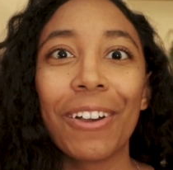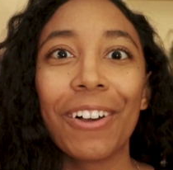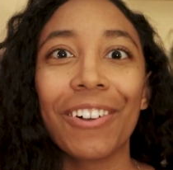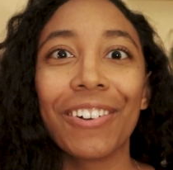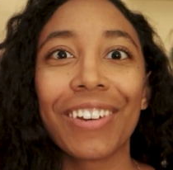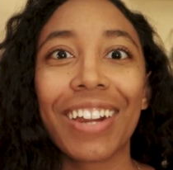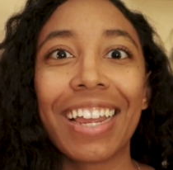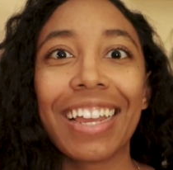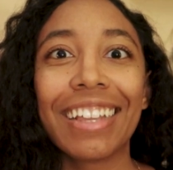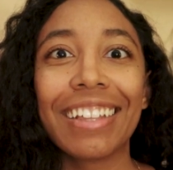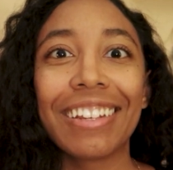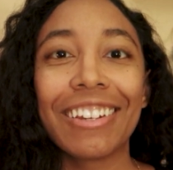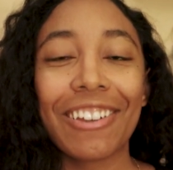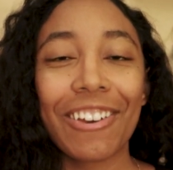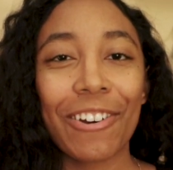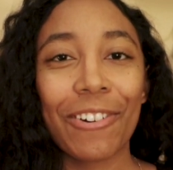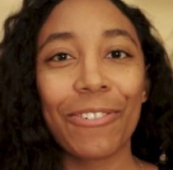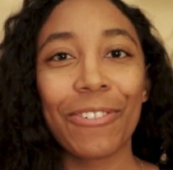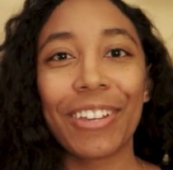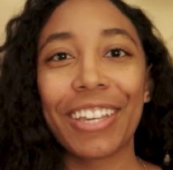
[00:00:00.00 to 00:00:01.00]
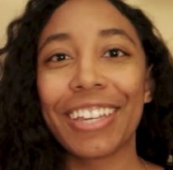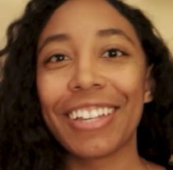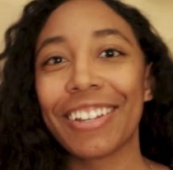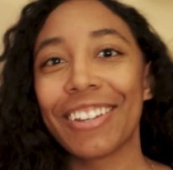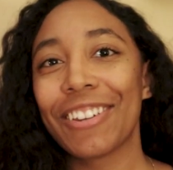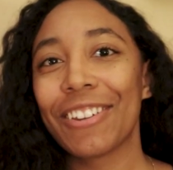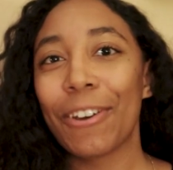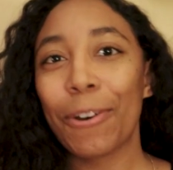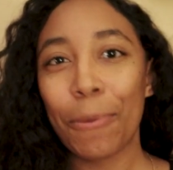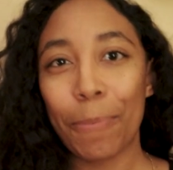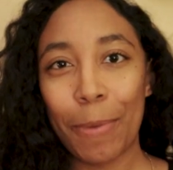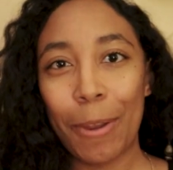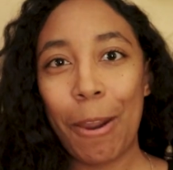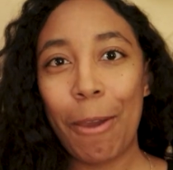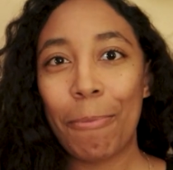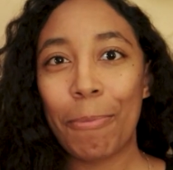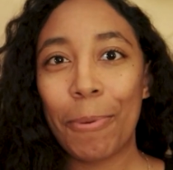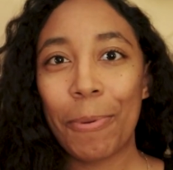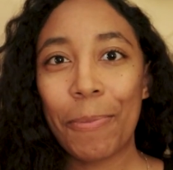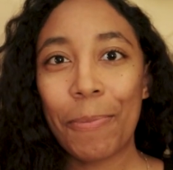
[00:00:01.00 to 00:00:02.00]
All right, no, we get to open
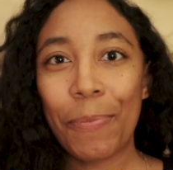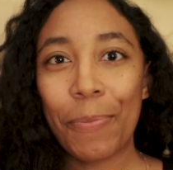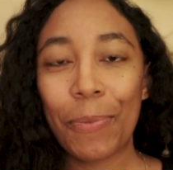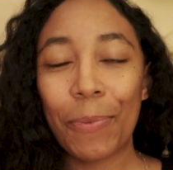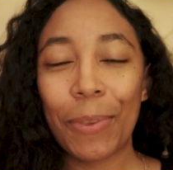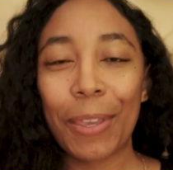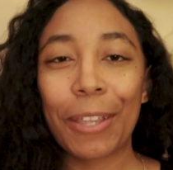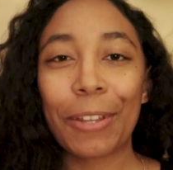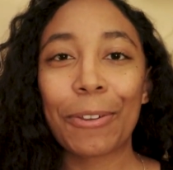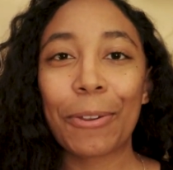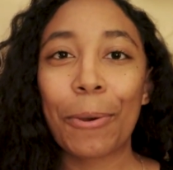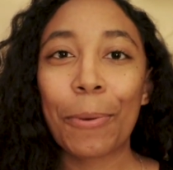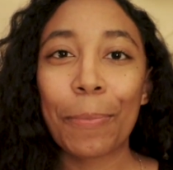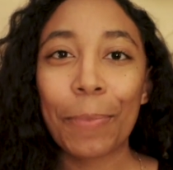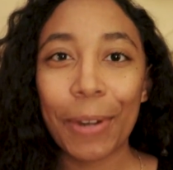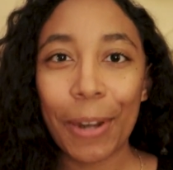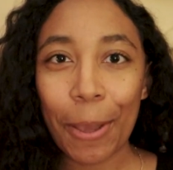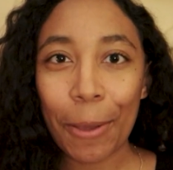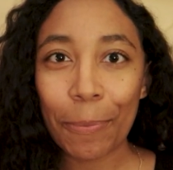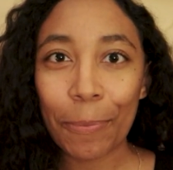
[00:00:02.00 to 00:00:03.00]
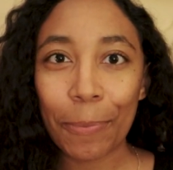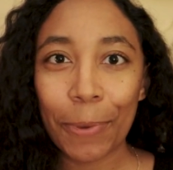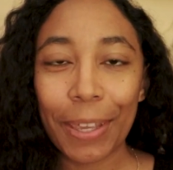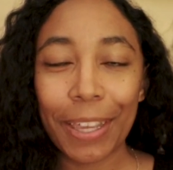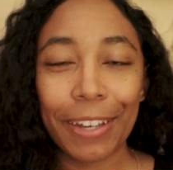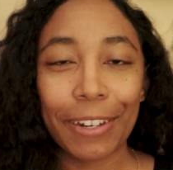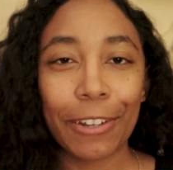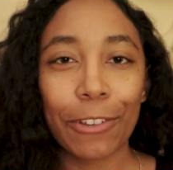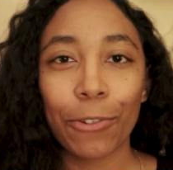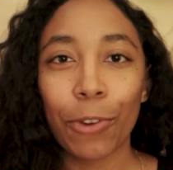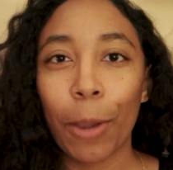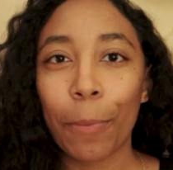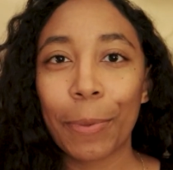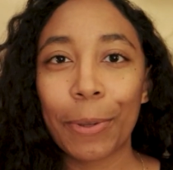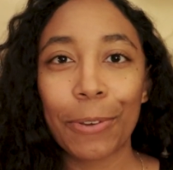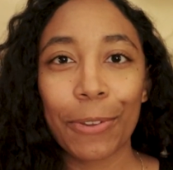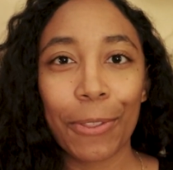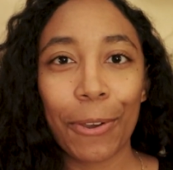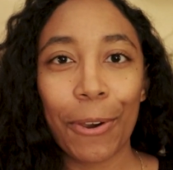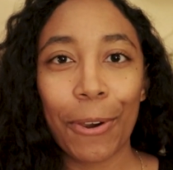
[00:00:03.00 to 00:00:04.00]
up. We get to open up, we get to drop
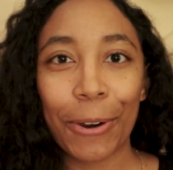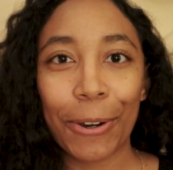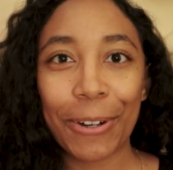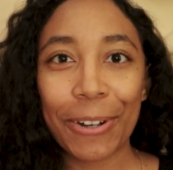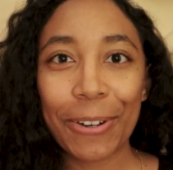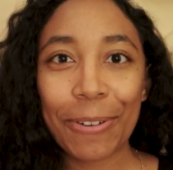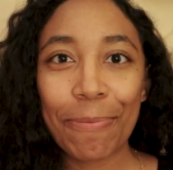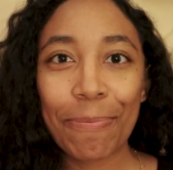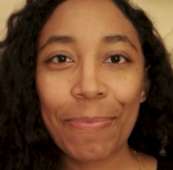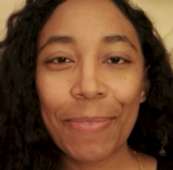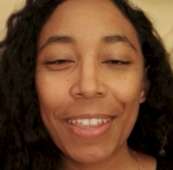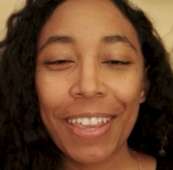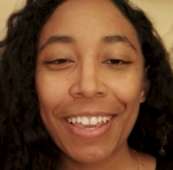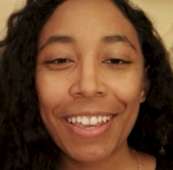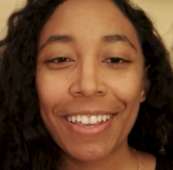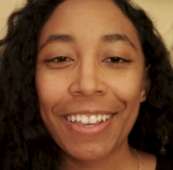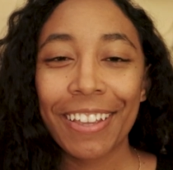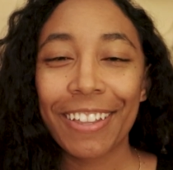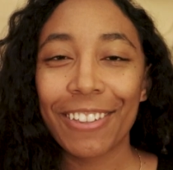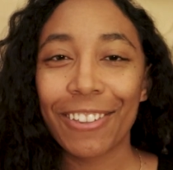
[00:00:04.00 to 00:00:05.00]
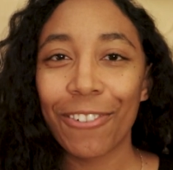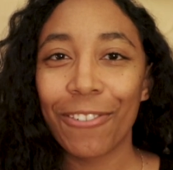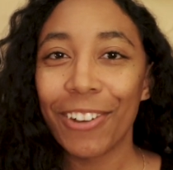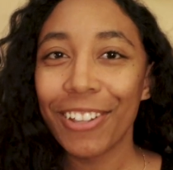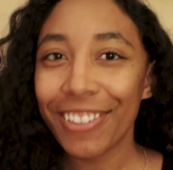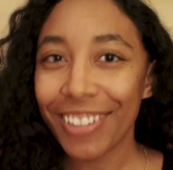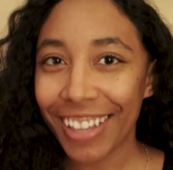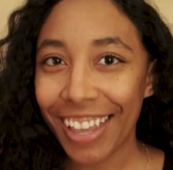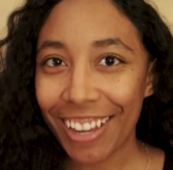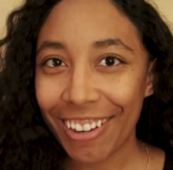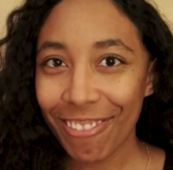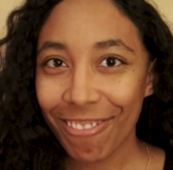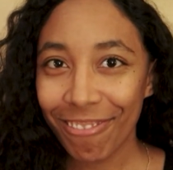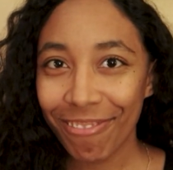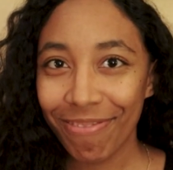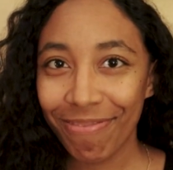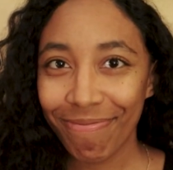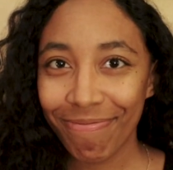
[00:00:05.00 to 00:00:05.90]
into the heart. So, once again,